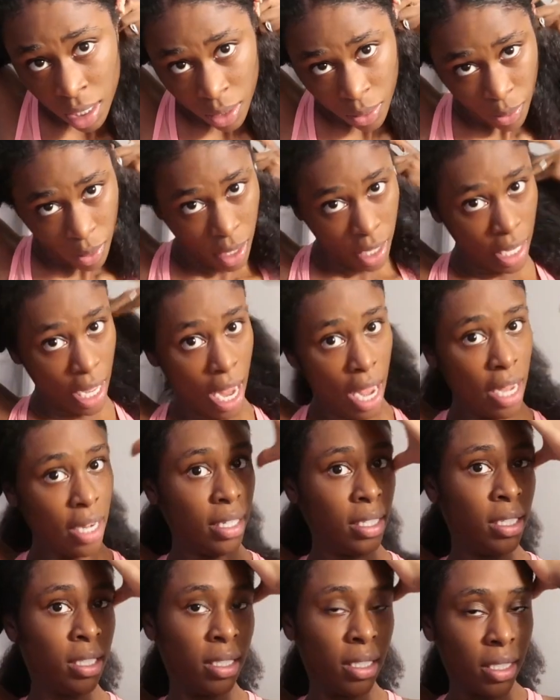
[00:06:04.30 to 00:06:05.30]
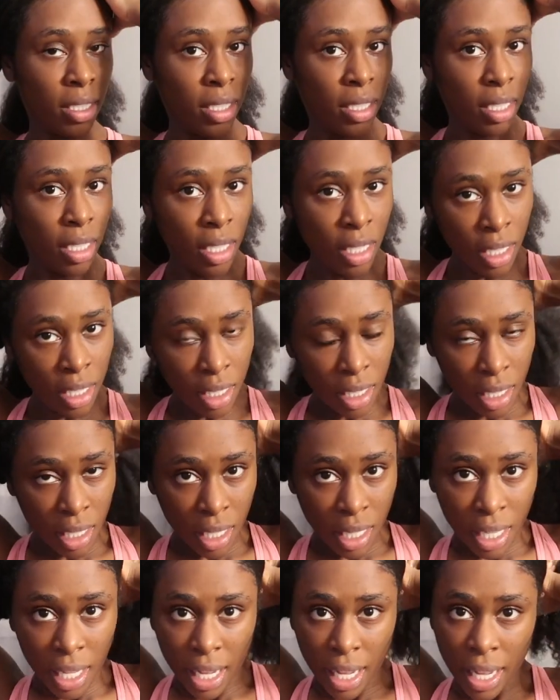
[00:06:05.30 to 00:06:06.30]
well, a lot.
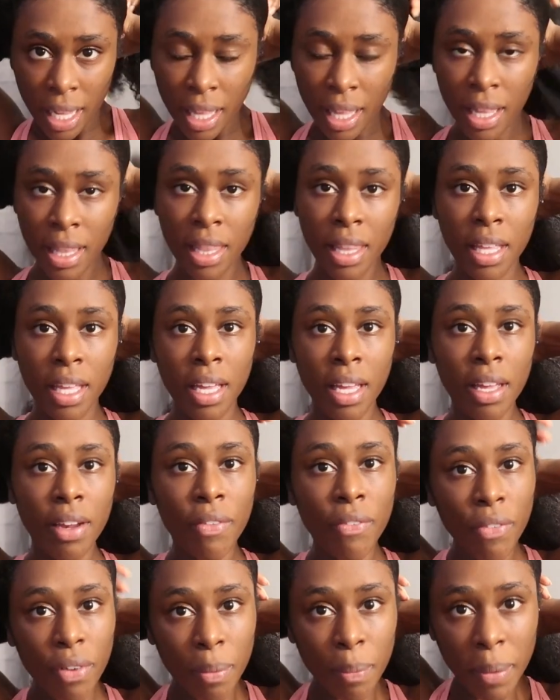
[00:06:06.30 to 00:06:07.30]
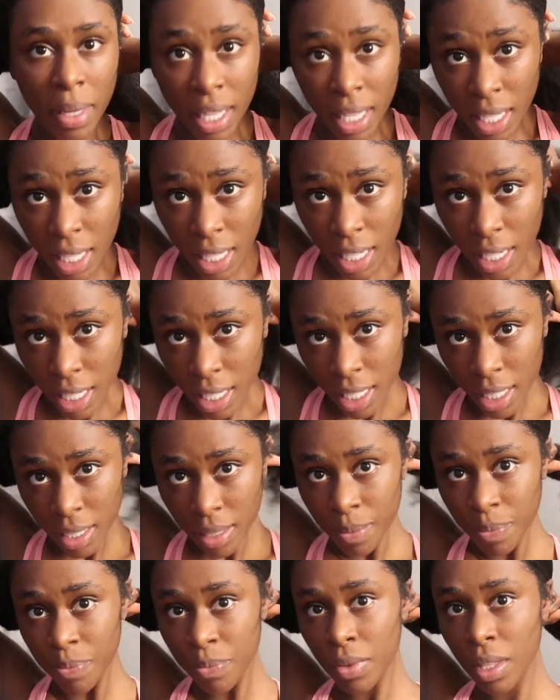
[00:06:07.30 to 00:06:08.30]
And then from here,
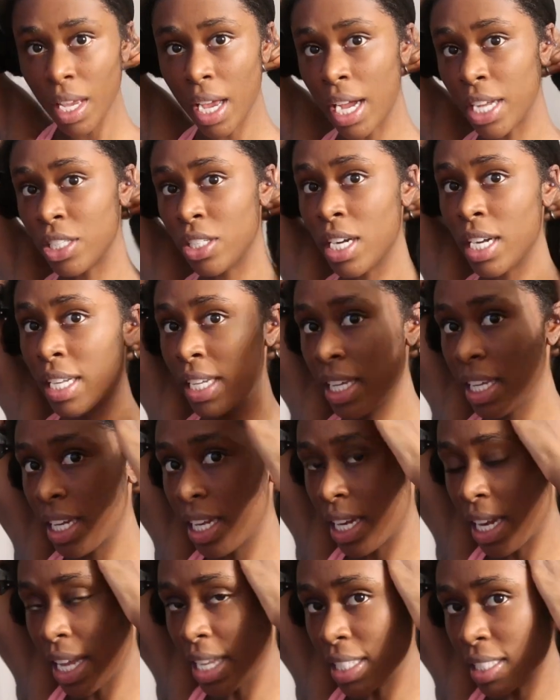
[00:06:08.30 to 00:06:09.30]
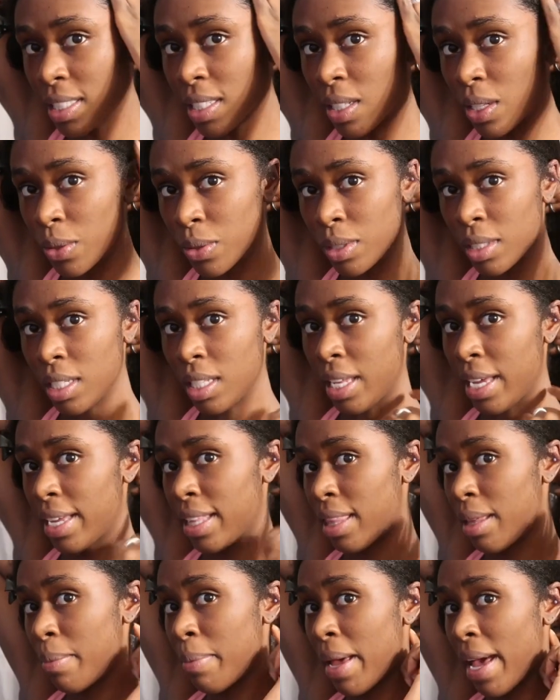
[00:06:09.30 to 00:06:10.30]
I try to get it as close to
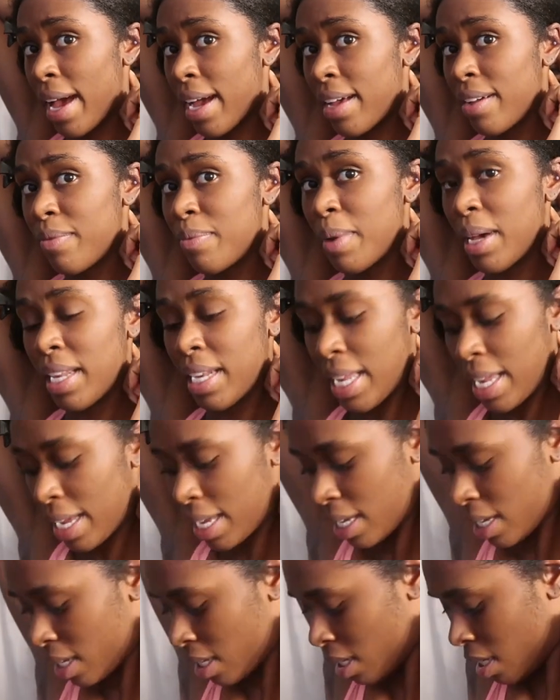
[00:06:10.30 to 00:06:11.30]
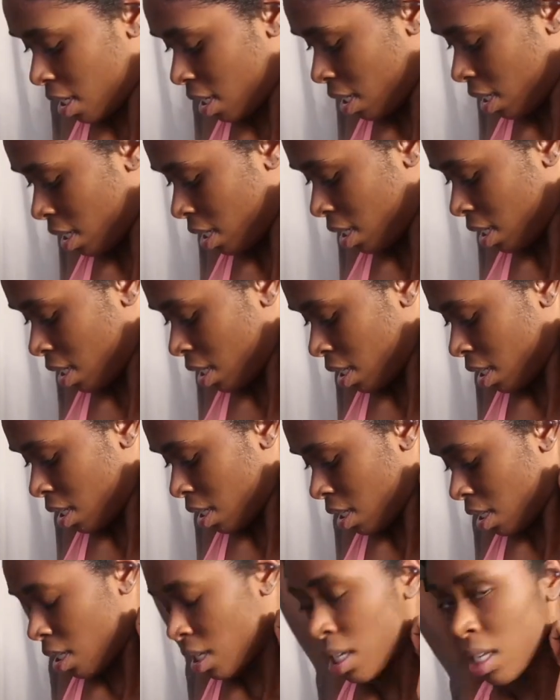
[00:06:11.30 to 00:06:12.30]
like the back of my neck
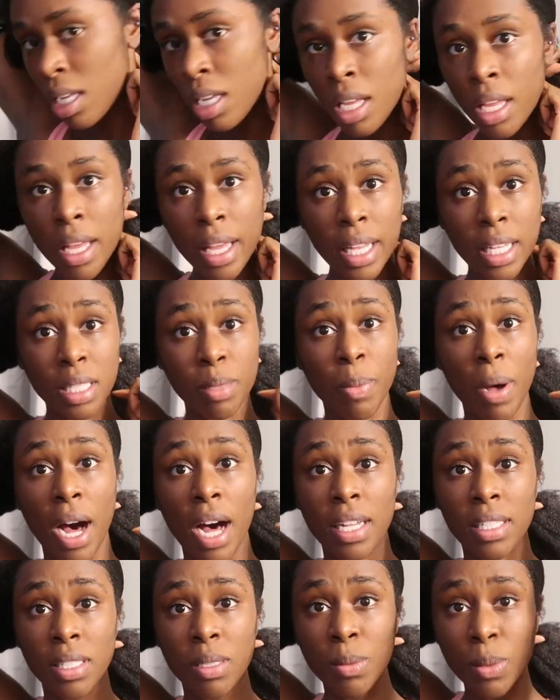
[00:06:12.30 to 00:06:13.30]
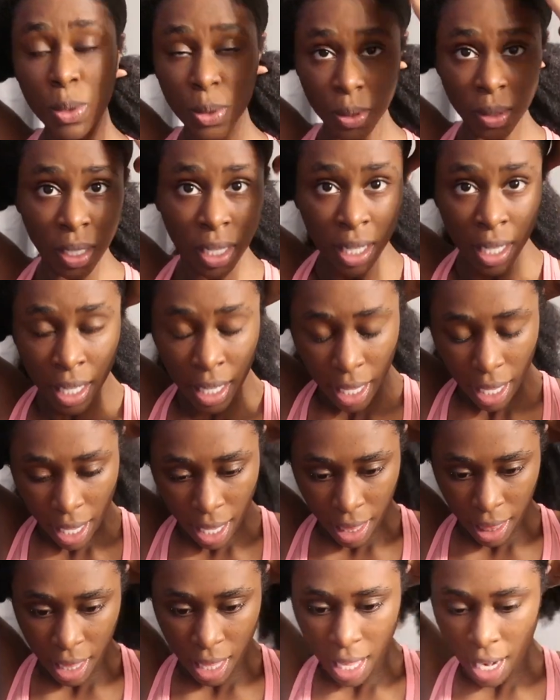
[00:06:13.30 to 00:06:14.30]
as possible.
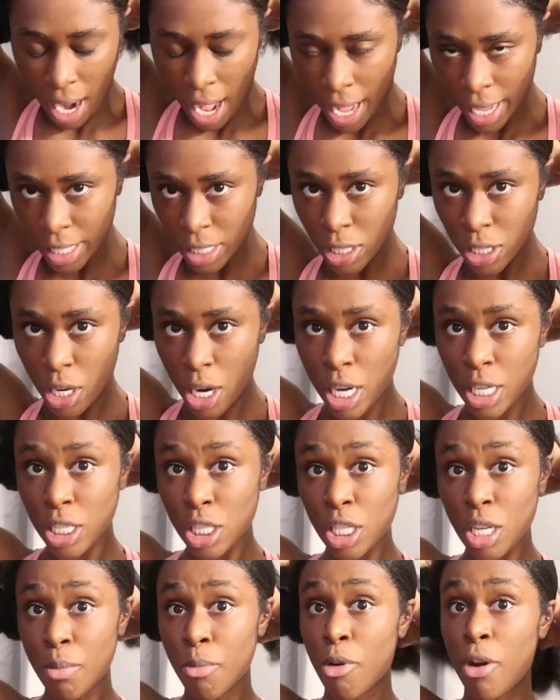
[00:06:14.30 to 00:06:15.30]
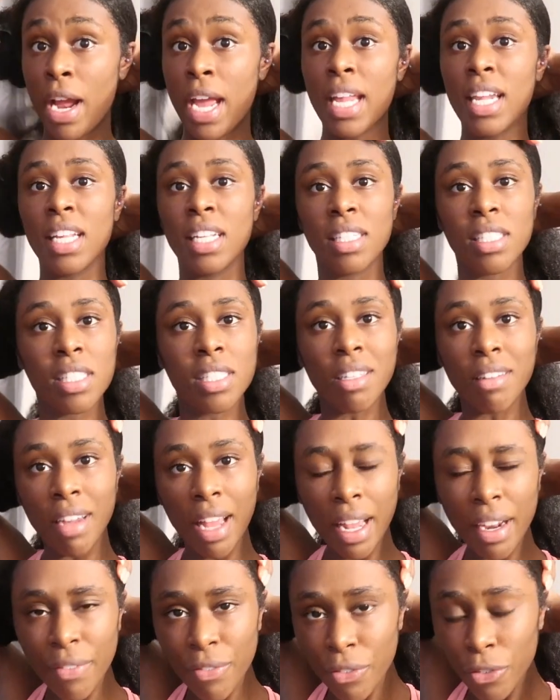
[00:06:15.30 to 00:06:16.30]
And then I start to braid it. So
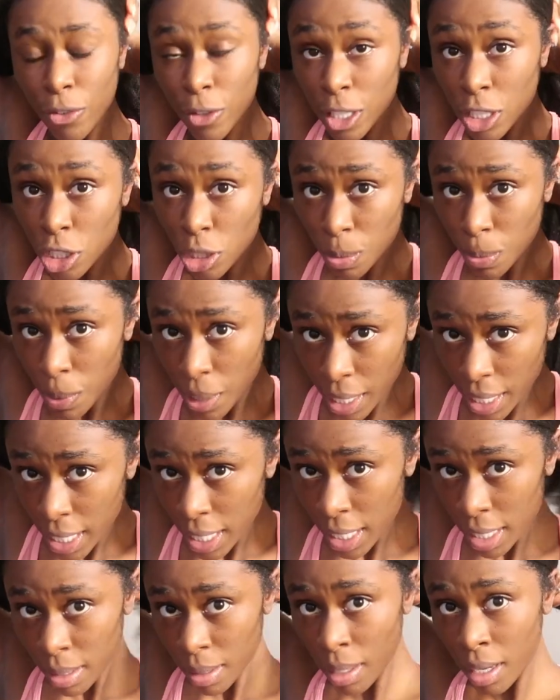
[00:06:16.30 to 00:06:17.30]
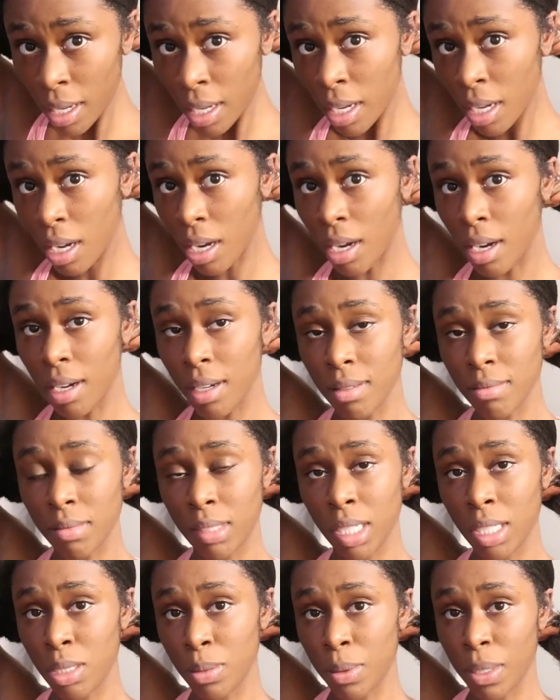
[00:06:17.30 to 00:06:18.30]
not a French braid or
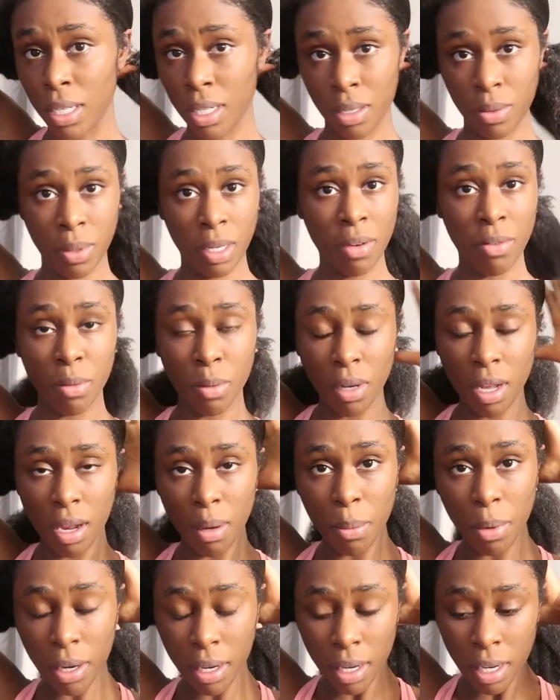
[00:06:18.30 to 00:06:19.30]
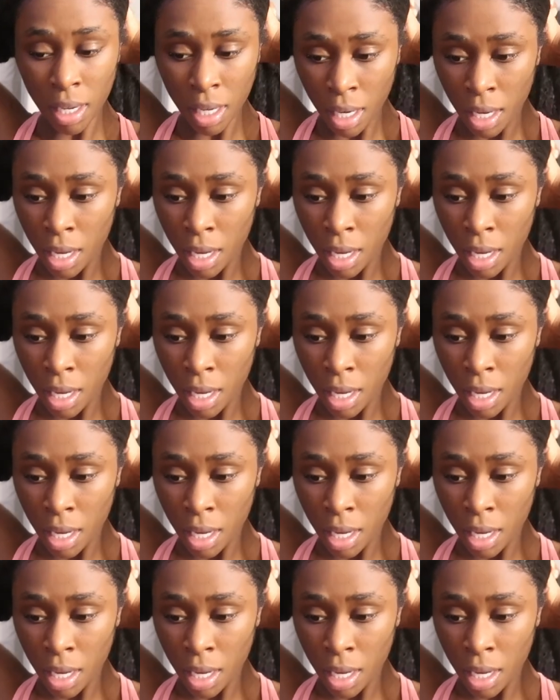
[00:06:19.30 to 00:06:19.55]
Dutch braid or whatever kind of braid,